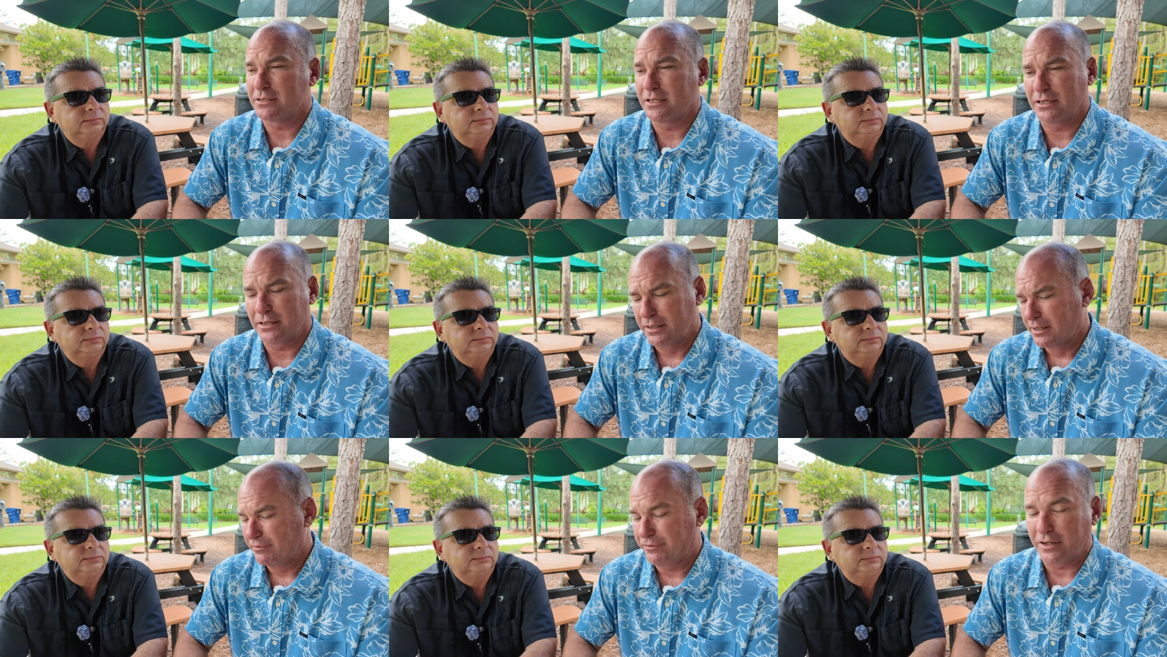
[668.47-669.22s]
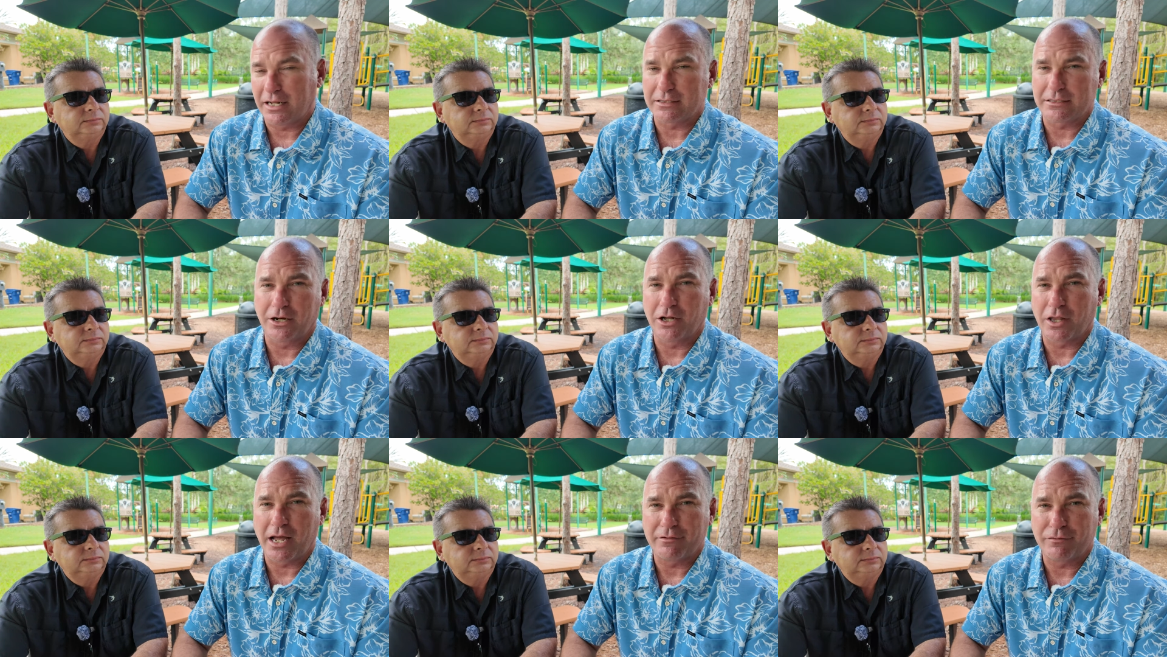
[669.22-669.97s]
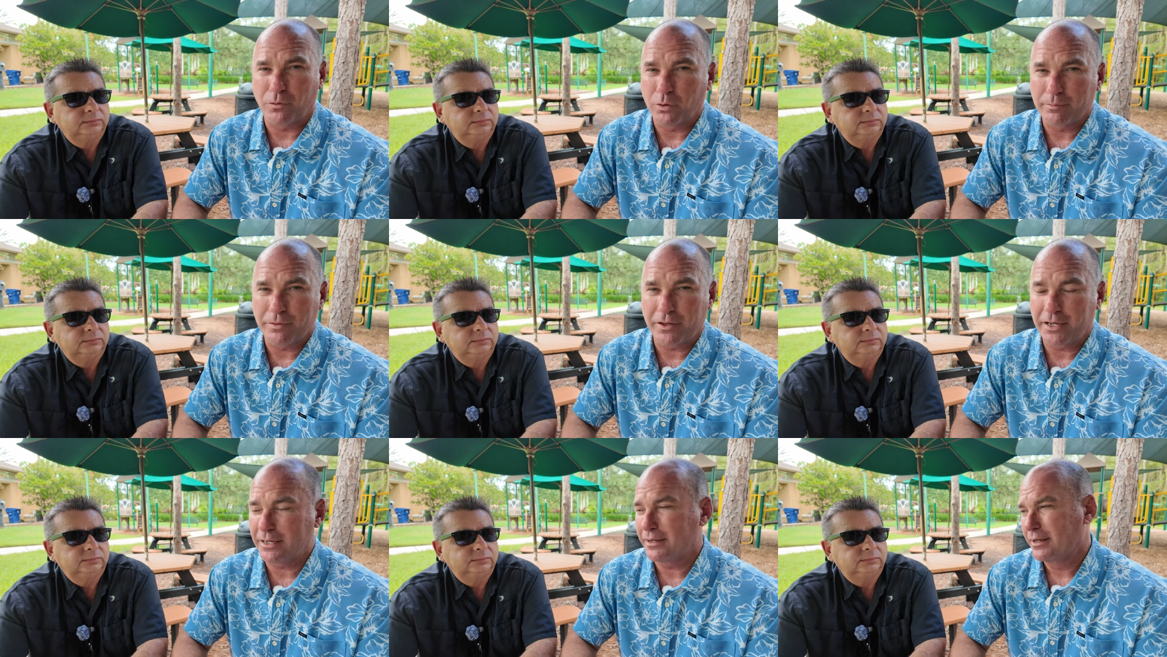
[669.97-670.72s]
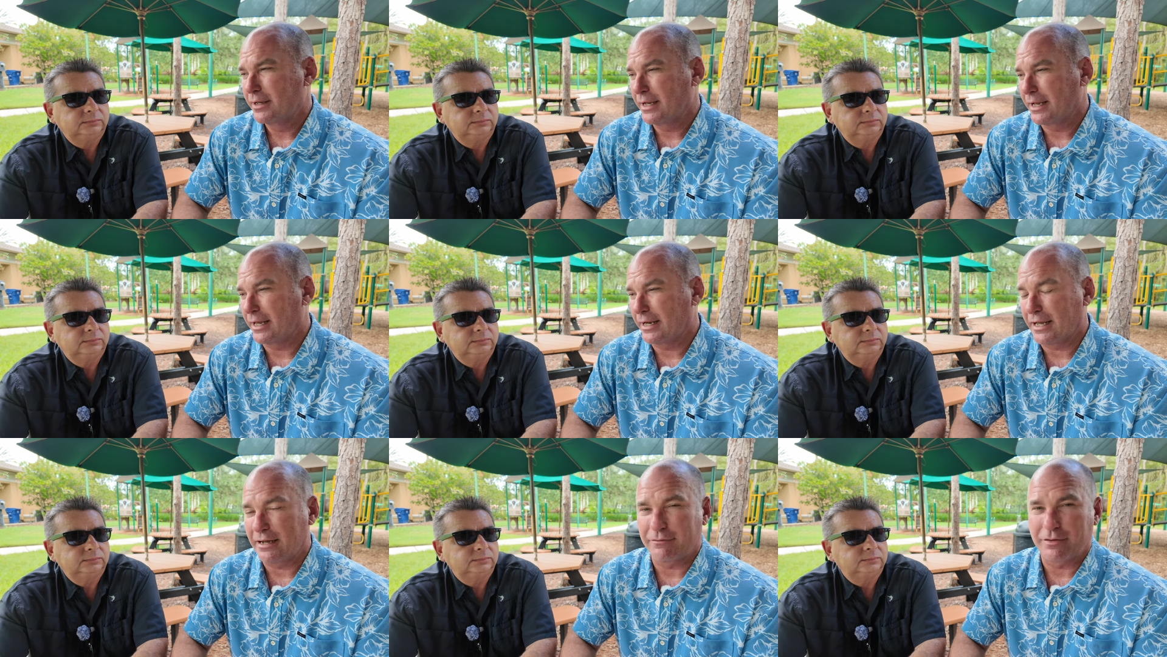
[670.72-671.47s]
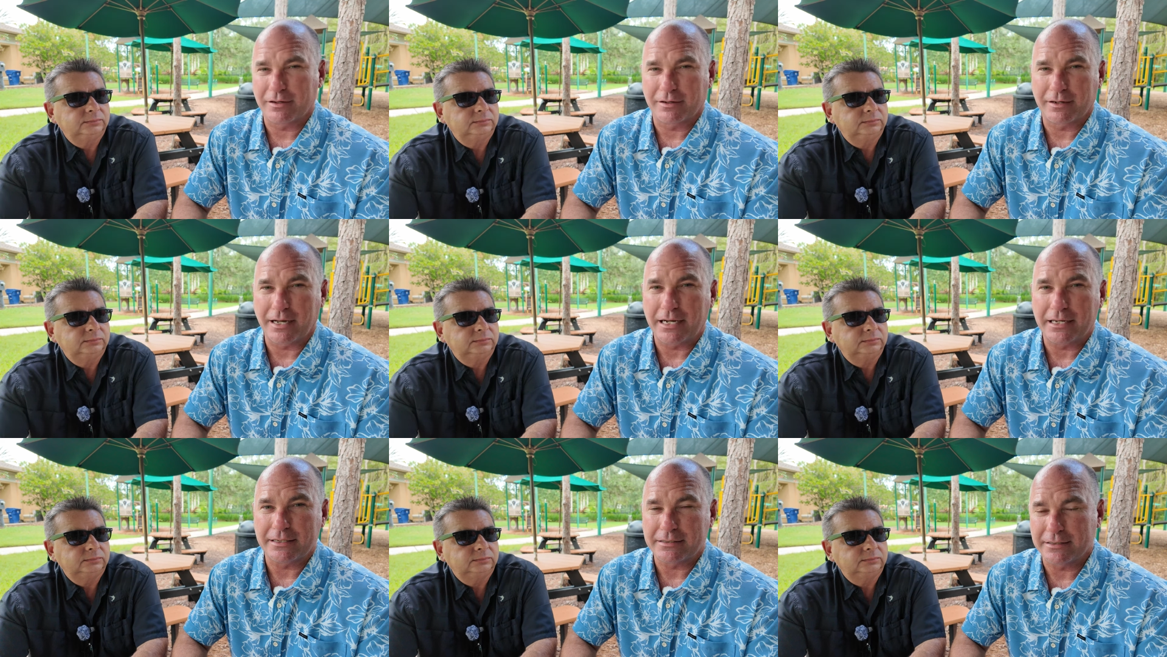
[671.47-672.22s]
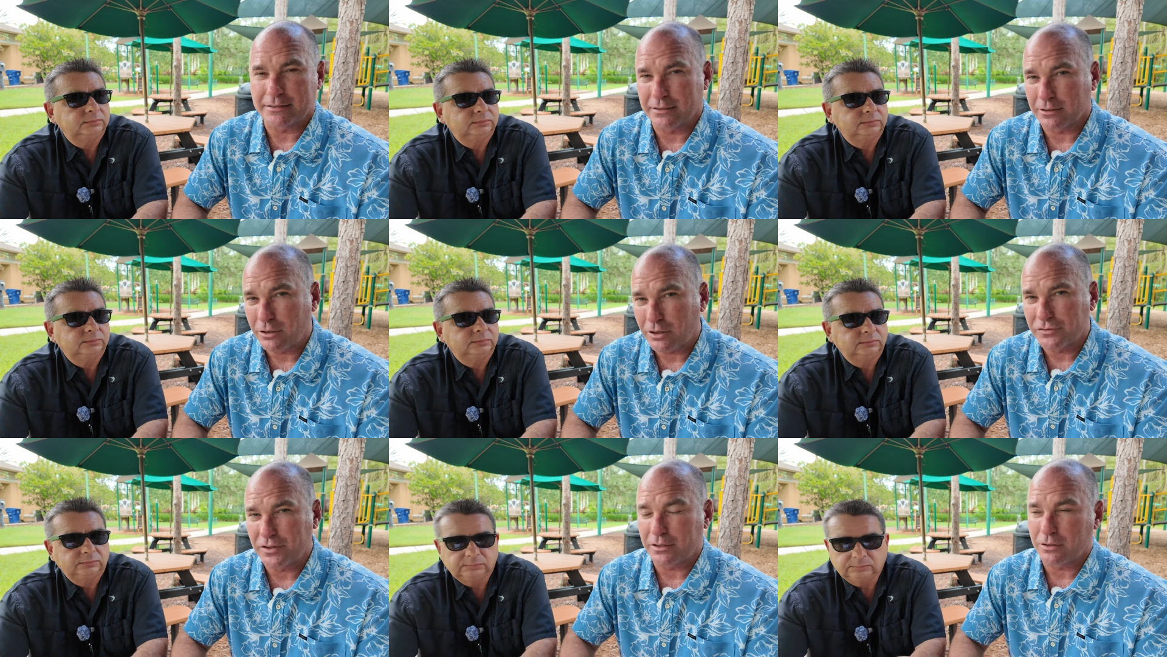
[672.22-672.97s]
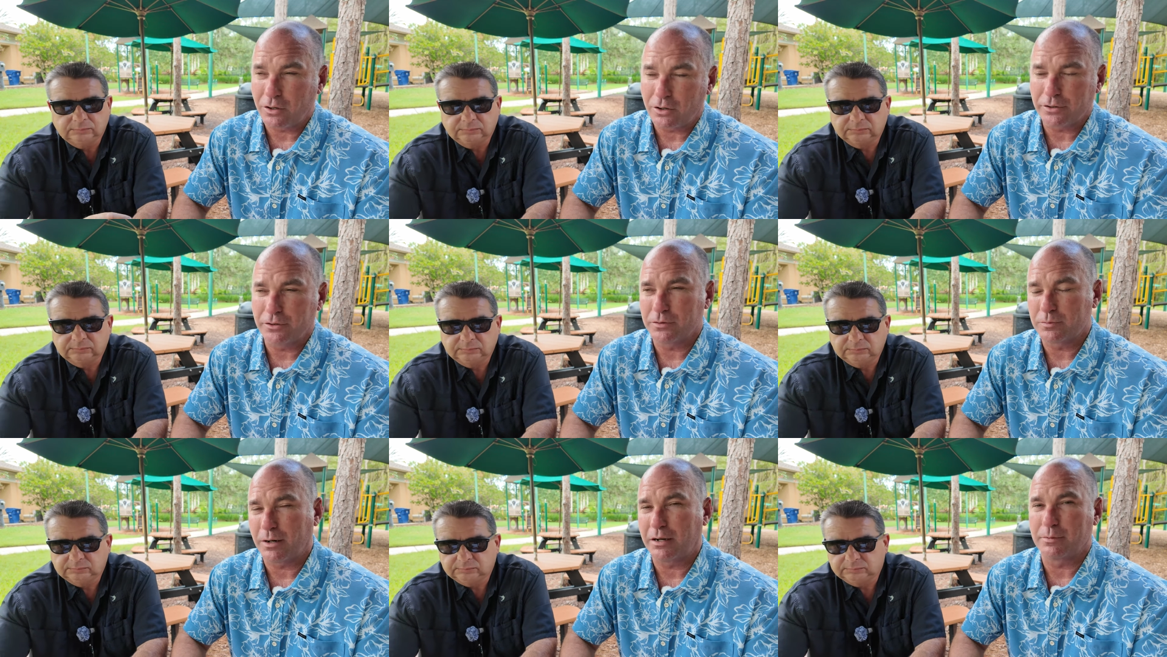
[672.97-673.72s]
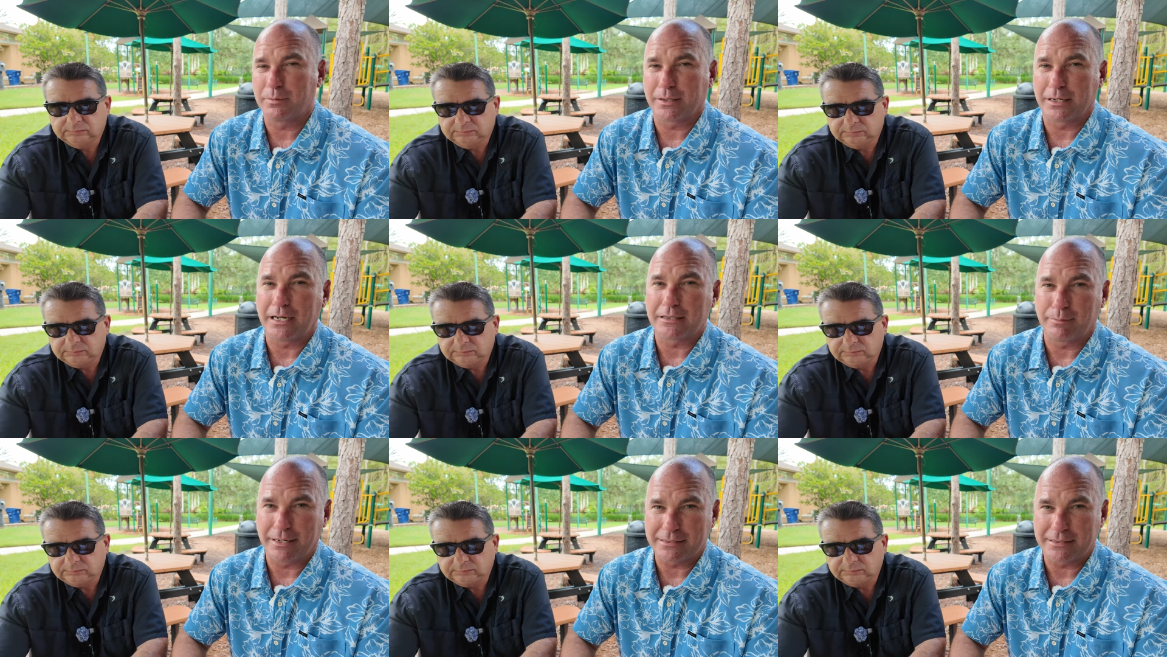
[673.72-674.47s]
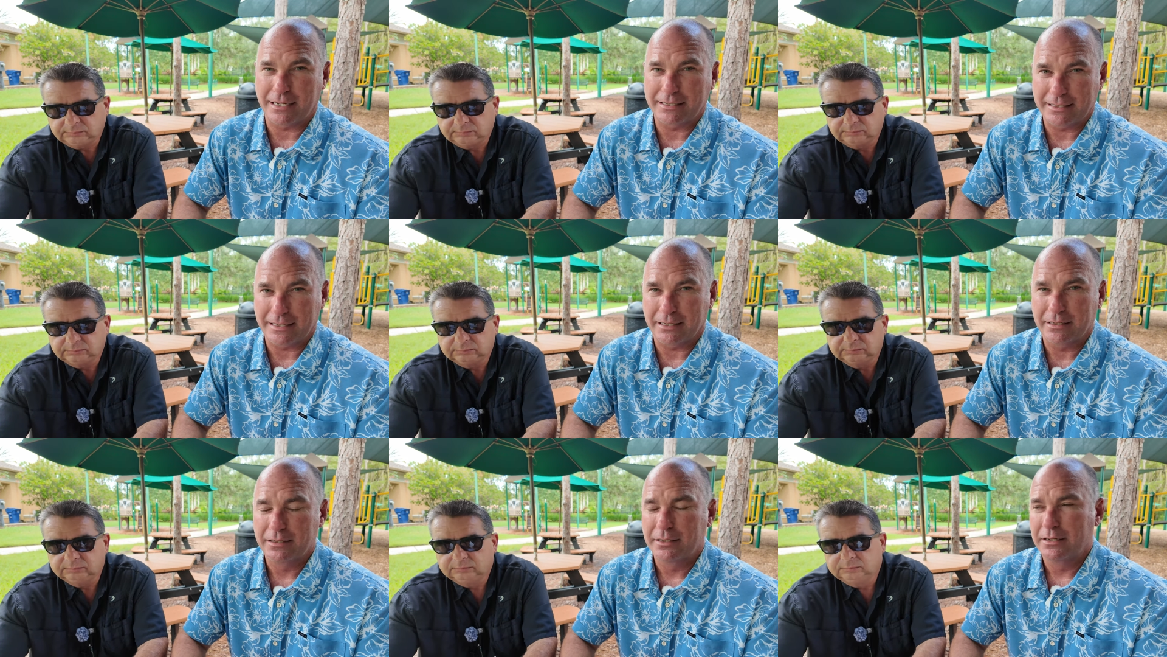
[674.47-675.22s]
Speaker 1: The fill out the online form thing and have the guy that sits in a call center call you is probably not the best idea.